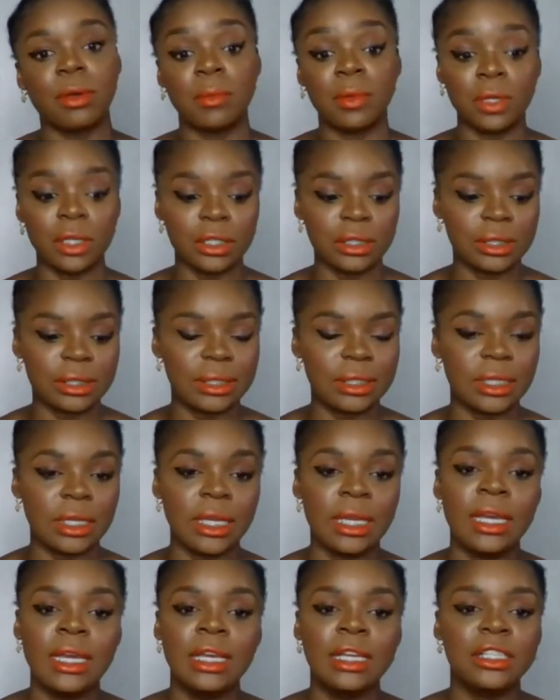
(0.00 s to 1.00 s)
I'm looking to
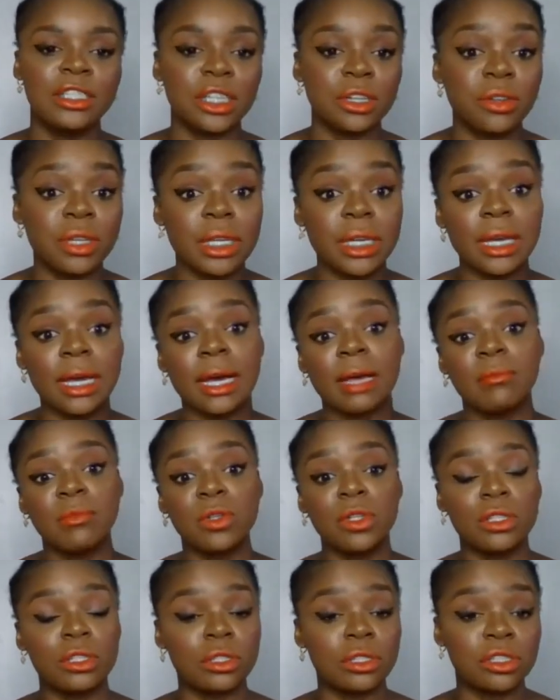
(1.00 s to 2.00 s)
see Shericka.
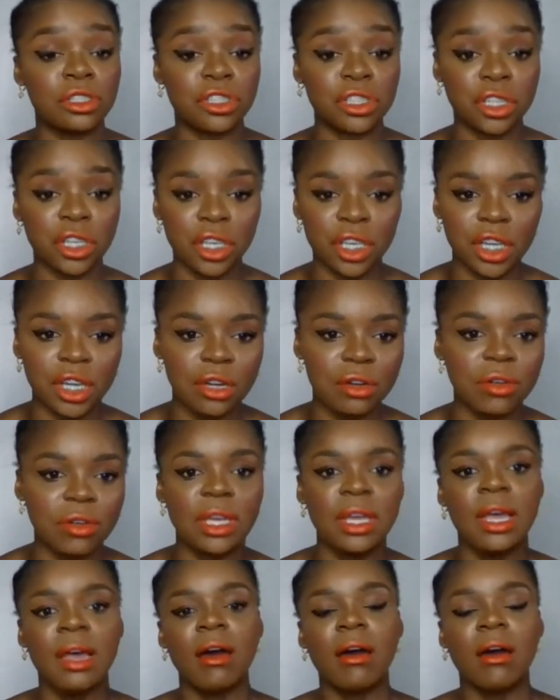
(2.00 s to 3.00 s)
I'm looking to see Sha'Carri.